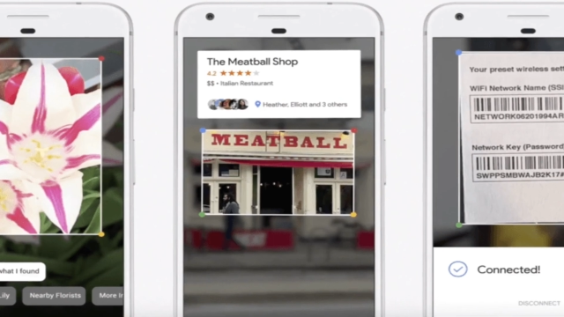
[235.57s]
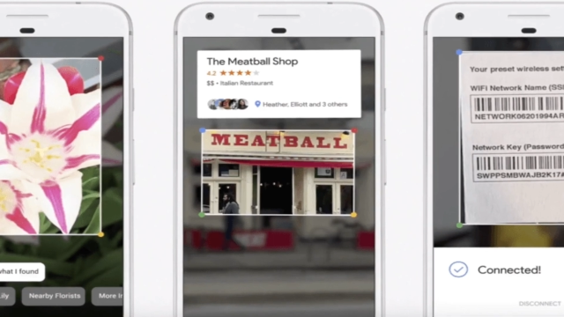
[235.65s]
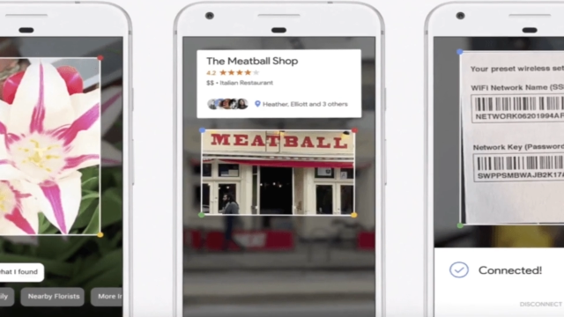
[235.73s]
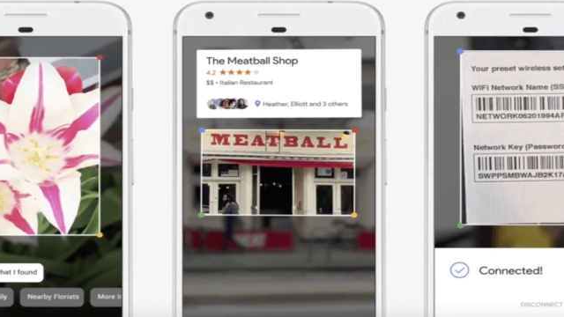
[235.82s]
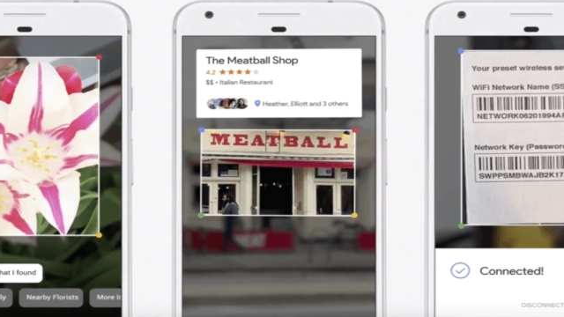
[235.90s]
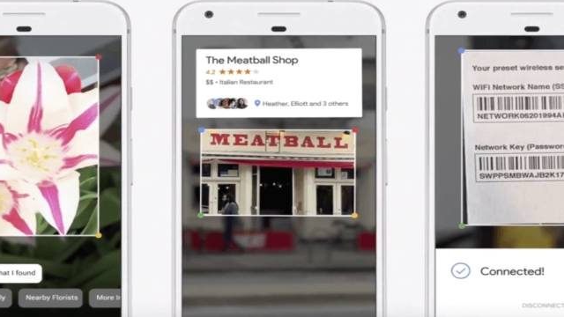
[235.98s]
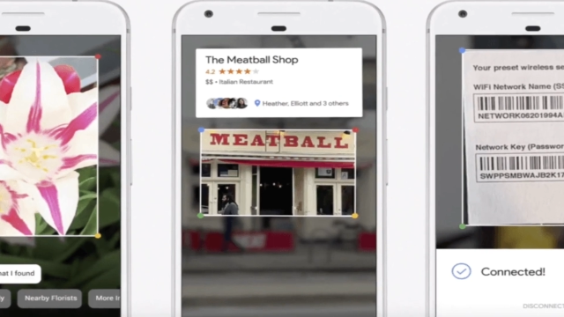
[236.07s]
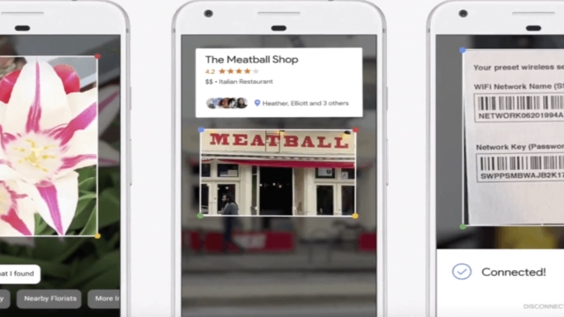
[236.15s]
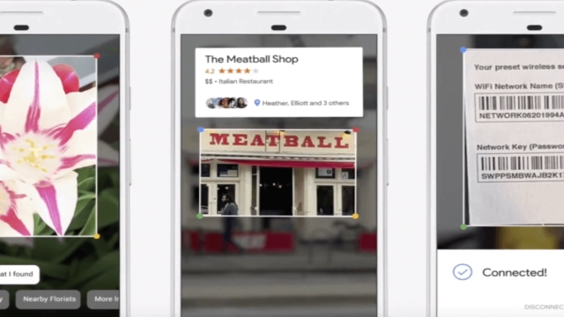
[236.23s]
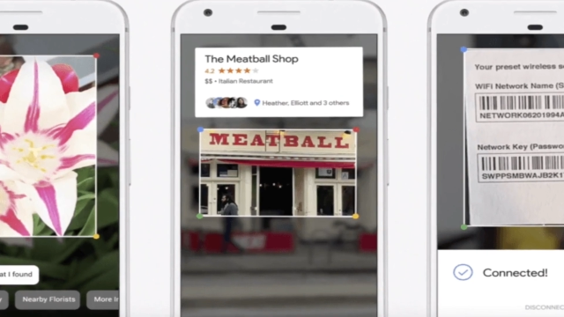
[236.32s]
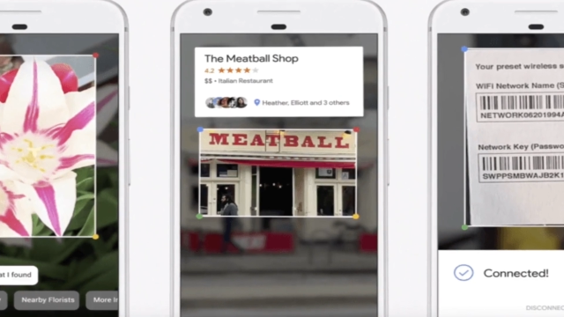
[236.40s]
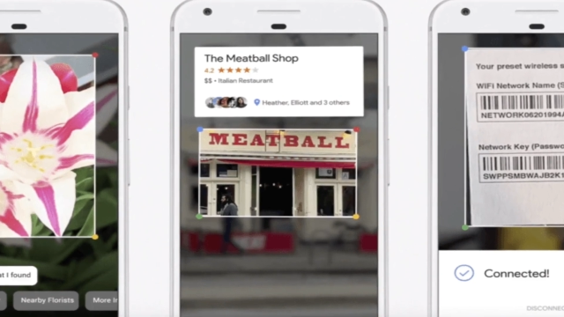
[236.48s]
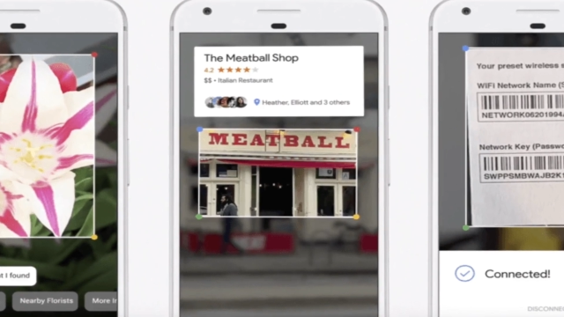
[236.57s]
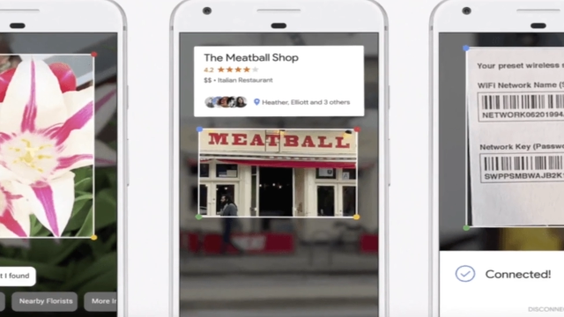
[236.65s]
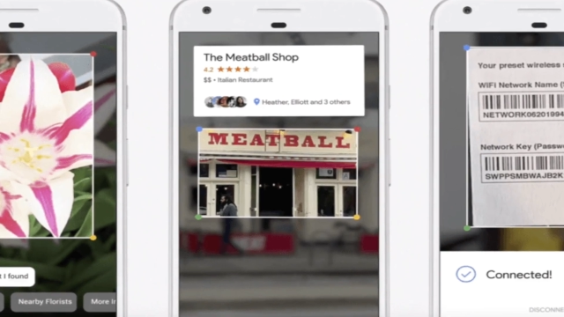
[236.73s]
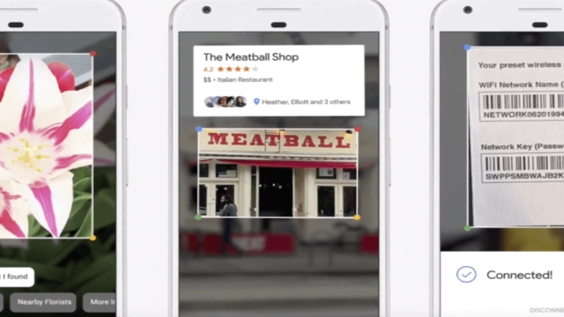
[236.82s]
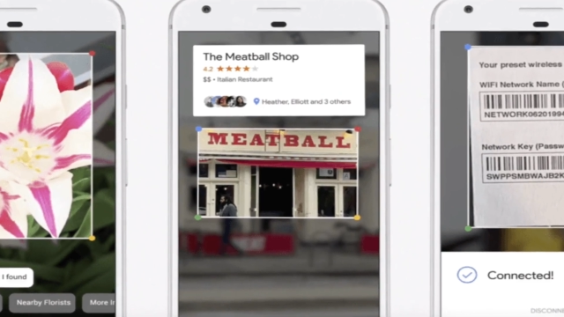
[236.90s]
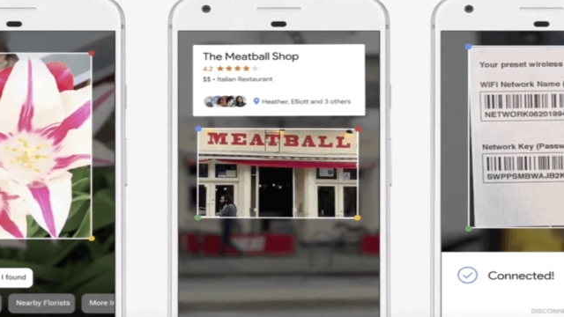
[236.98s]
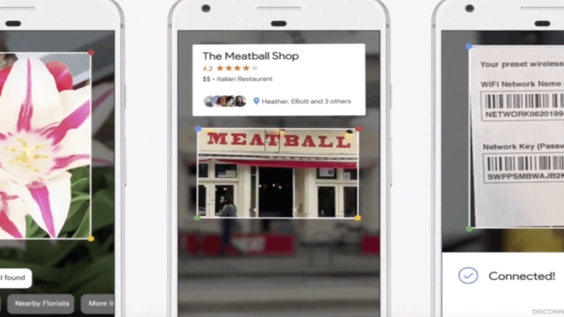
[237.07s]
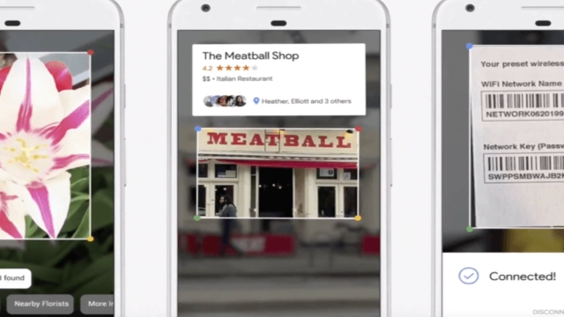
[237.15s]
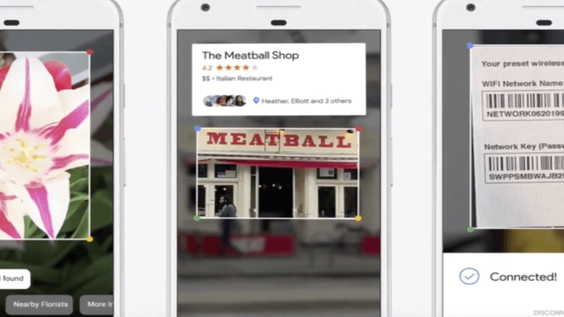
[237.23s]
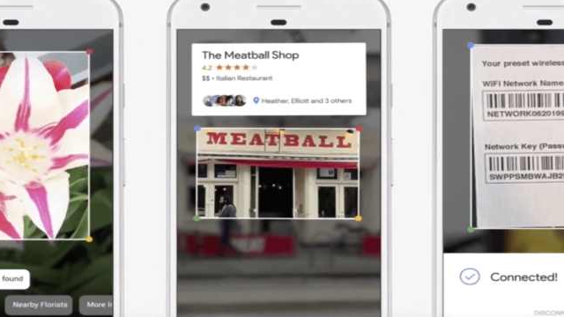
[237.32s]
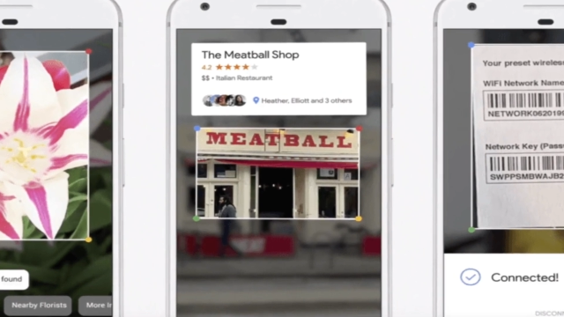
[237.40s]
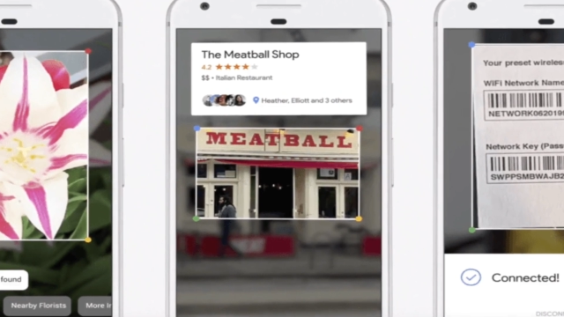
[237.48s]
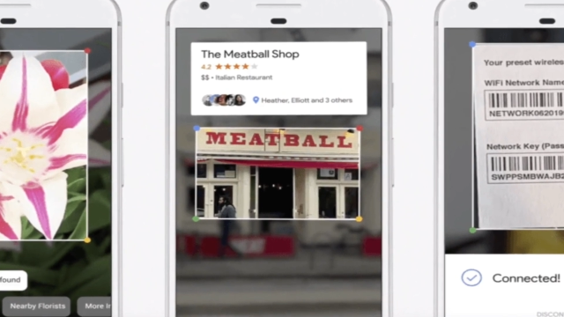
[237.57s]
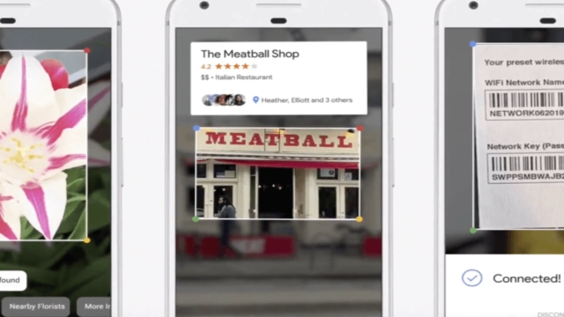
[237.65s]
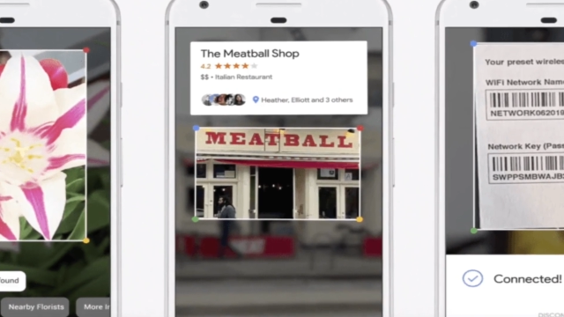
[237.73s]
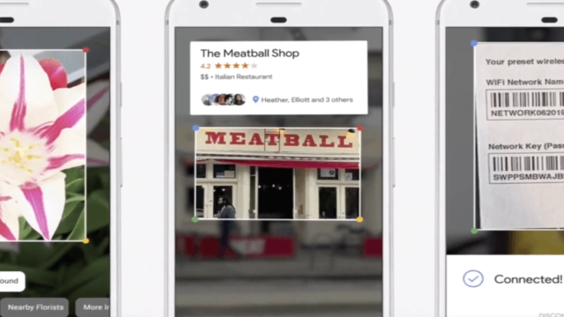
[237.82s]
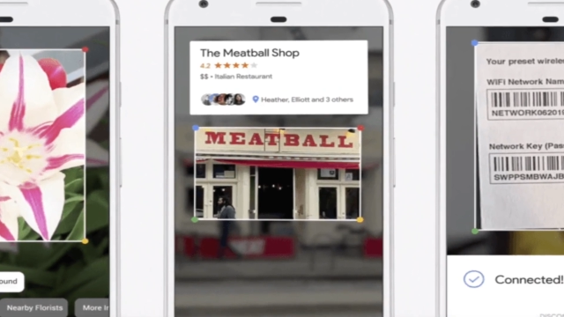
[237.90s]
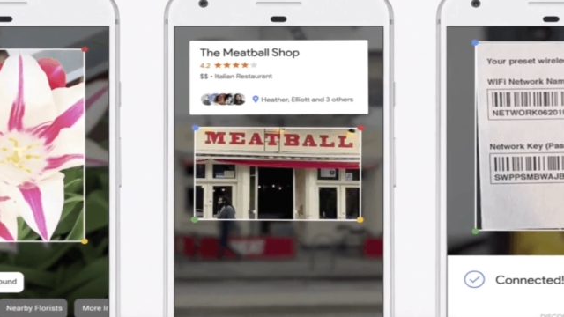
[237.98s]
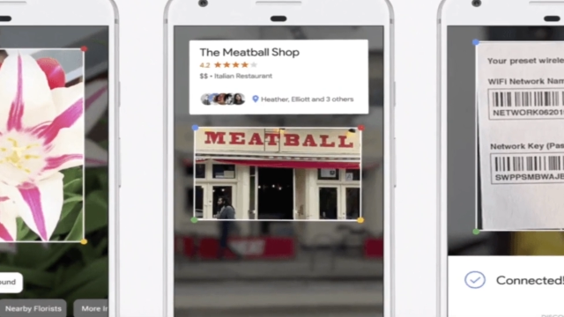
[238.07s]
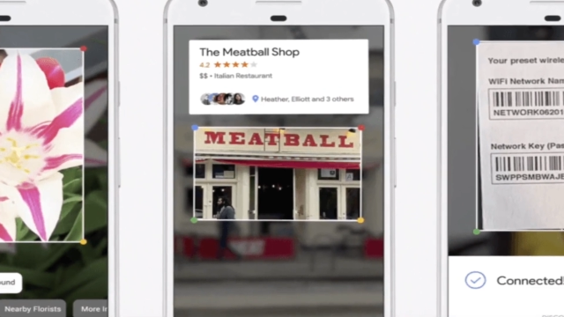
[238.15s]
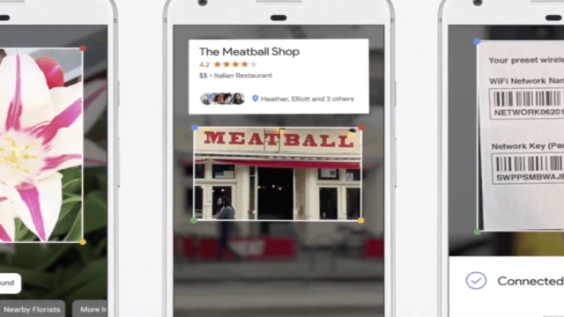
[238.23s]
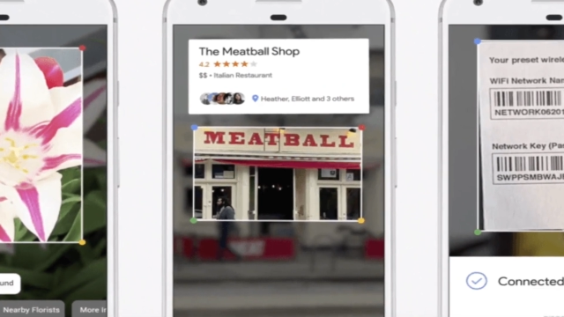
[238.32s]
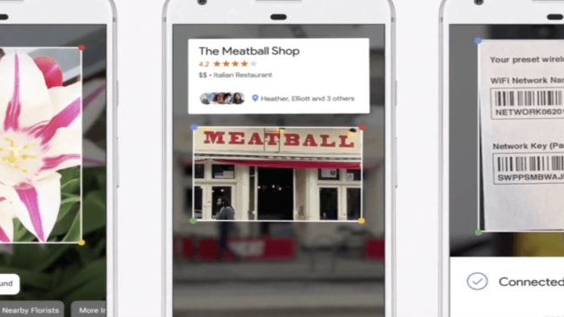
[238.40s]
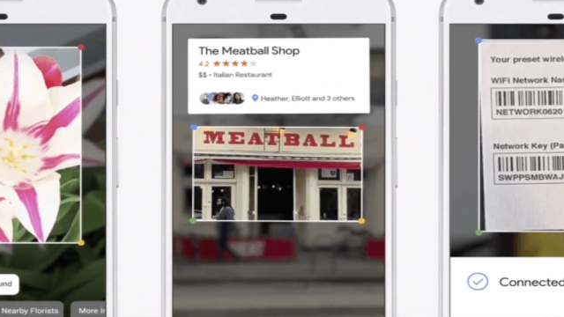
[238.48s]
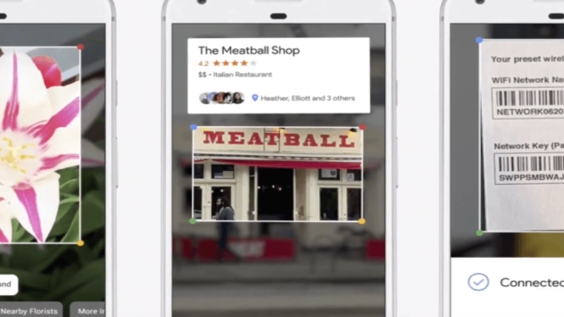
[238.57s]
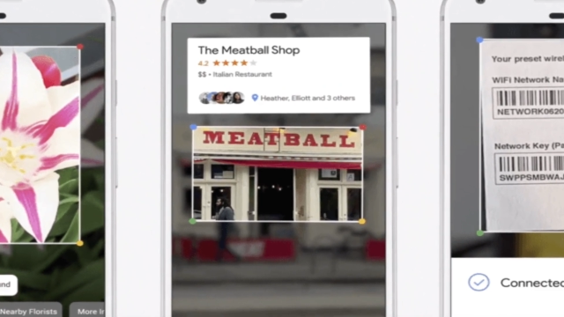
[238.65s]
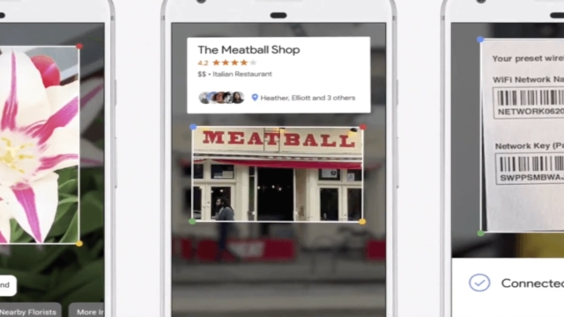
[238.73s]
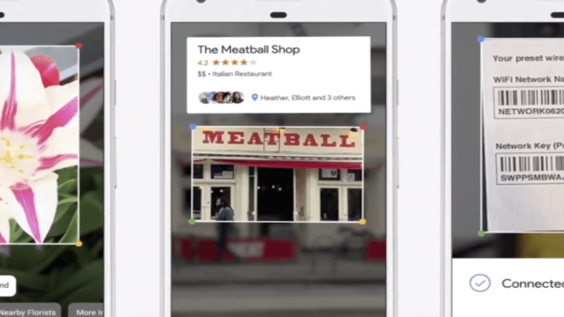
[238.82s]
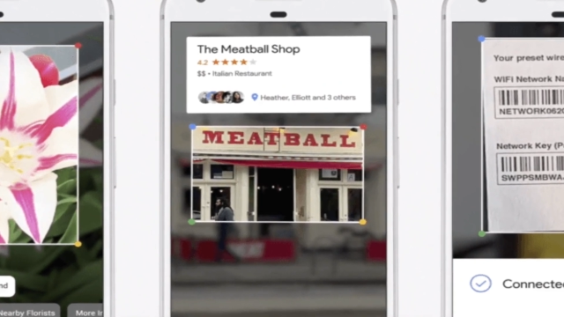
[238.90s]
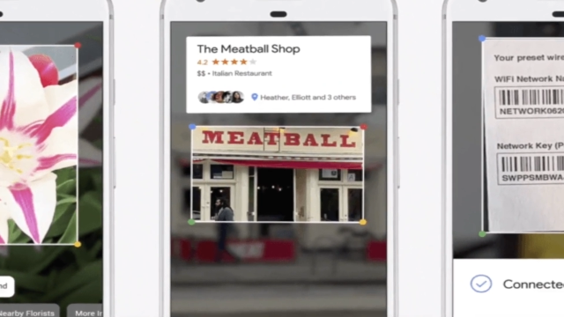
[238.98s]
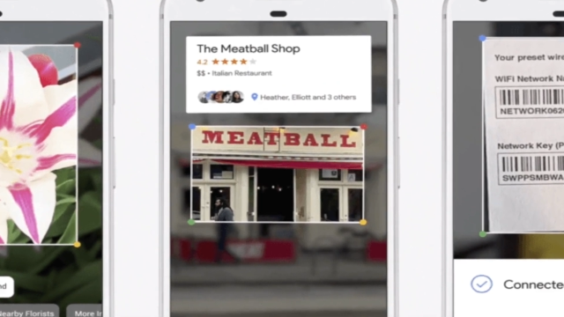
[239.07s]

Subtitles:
No face is visible, so there are no lips to read.